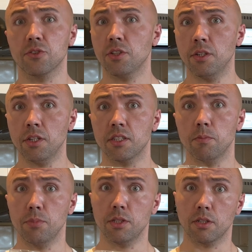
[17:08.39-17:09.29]
Here the
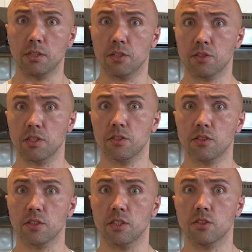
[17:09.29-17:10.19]
bitterness
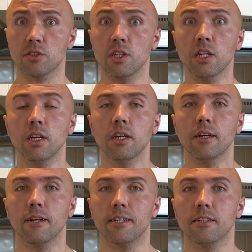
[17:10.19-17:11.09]

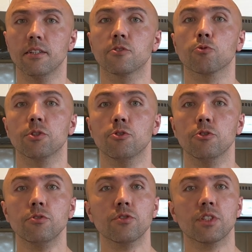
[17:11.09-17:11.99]
it's
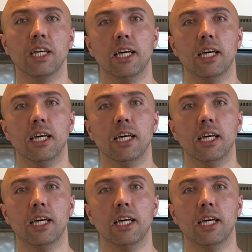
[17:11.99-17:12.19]
reduced.